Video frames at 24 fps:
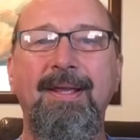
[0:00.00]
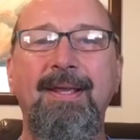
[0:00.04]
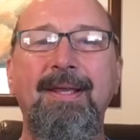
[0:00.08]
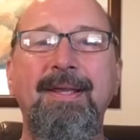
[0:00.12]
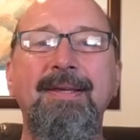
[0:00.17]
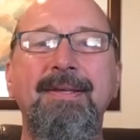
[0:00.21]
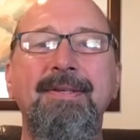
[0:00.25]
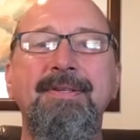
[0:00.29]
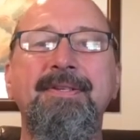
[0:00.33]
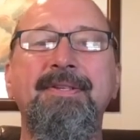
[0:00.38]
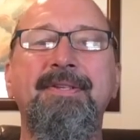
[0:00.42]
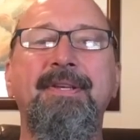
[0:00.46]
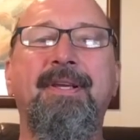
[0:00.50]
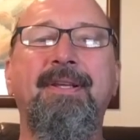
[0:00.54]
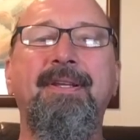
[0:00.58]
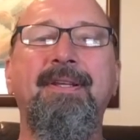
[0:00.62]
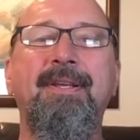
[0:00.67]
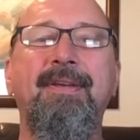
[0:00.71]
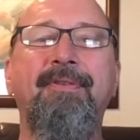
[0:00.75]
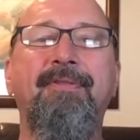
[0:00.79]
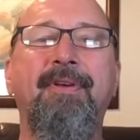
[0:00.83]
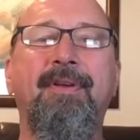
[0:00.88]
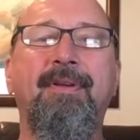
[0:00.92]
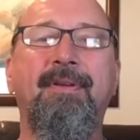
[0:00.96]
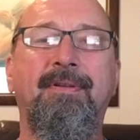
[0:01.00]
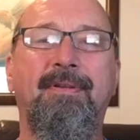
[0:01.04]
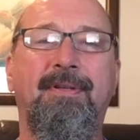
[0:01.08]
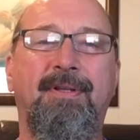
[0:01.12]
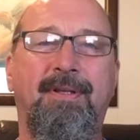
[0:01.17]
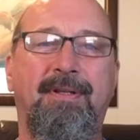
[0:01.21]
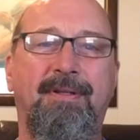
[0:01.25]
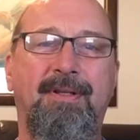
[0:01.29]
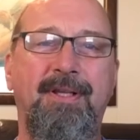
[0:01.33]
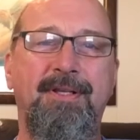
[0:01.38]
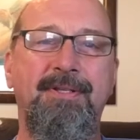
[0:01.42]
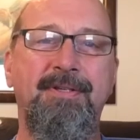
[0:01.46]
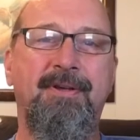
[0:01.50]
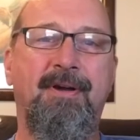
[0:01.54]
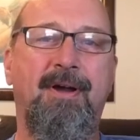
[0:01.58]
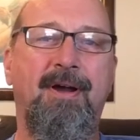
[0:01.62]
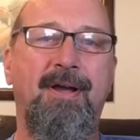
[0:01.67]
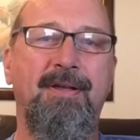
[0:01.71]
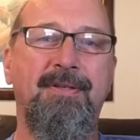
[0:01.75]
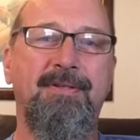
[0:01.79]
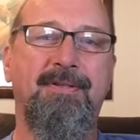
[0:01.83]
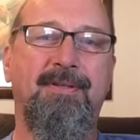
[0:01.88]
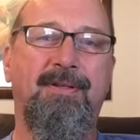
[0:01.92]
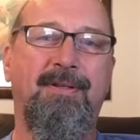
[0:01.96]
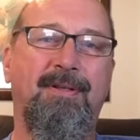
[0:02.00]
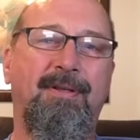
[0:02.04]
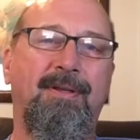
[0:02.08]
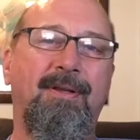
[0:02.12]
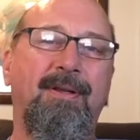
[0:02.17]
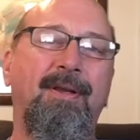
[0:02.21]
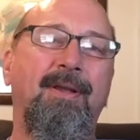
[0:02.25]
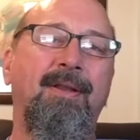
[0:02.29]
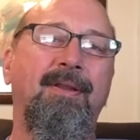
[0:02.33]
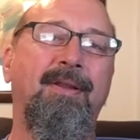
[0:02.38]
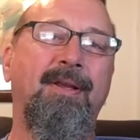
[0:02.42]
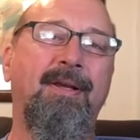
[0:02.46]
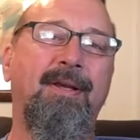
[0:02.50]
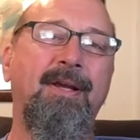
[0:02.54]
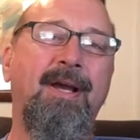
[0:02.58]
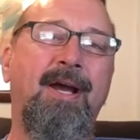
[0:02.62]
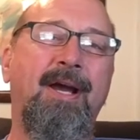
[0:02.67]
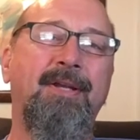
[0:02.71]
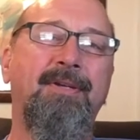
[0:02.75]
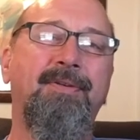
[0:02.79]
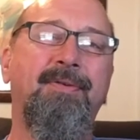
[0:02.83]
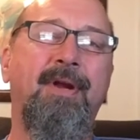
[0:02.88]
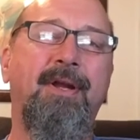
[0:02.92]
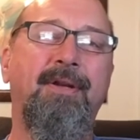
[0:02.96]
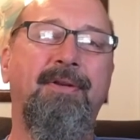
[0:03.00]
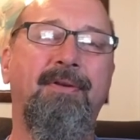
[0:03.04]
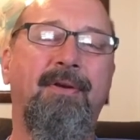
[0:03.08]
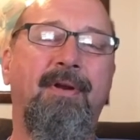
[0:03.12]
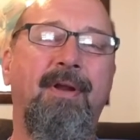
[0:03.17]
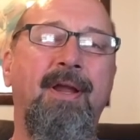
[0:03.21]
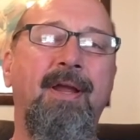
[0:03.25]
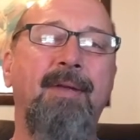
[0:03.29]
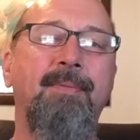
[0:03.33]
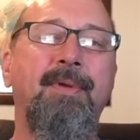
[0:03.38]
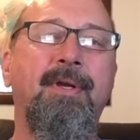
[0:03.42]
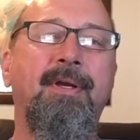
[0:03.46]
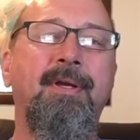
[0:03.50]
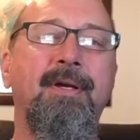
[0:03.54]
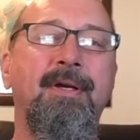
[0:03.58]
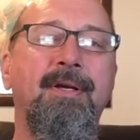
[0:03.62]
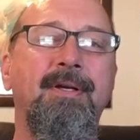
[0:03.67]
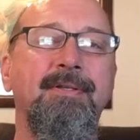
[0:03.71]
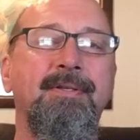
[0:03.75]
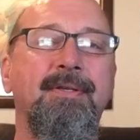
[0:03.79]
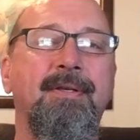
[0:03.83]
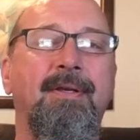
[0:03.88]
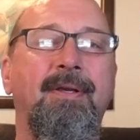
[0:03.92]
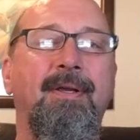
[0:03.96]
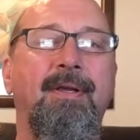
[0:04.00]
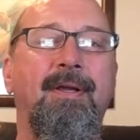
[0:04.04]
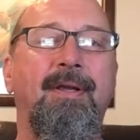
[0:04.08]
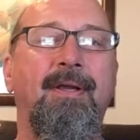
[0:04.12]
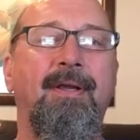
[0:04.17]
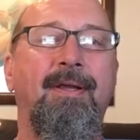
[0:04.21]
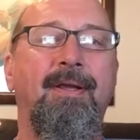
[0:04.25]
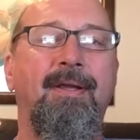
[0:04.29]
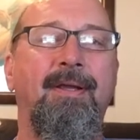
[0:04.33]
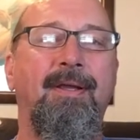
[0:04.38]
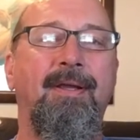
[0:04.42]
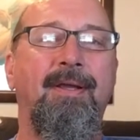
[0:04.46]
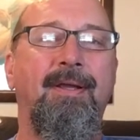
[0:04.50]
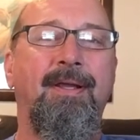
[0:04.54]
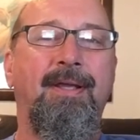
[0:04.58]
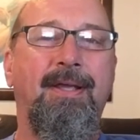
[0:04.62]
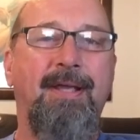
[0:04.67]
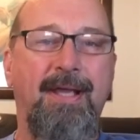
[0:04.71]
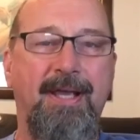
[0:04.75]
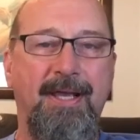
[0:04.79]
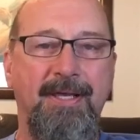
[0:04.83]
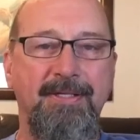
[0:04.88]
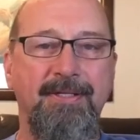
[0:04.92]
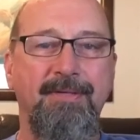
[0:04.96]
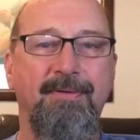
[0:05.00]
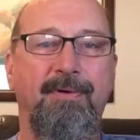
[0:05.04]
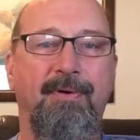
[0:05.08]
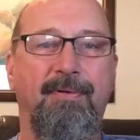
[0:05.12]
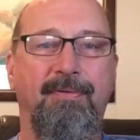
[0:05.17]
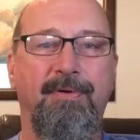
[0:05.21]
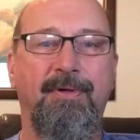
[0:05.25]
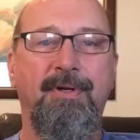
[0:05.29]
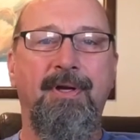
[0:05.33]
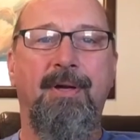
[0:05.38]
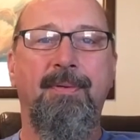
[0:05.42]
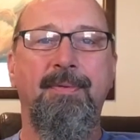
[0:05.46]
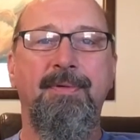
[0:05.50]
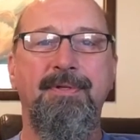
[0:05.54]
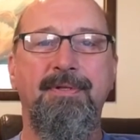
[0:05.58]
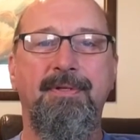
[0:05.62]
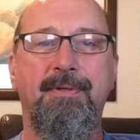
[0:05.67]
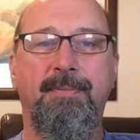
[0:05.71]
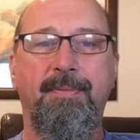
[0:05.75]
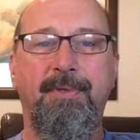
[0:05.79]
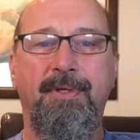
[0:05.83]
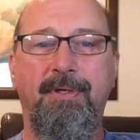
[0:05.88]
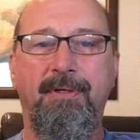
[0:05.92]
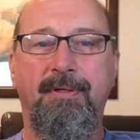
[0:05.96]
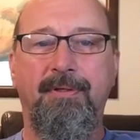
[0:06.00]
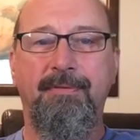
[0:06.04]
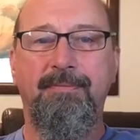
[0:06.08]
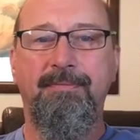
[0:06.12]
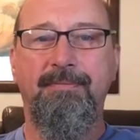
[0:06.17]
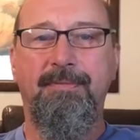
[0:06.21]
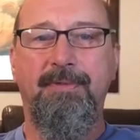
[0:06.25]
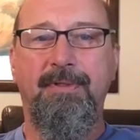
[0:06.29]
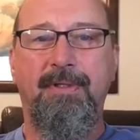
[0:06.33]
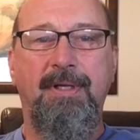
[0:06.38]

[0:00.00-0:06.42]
He is significantly less costly than contractor A because he has to overcome his demeanor.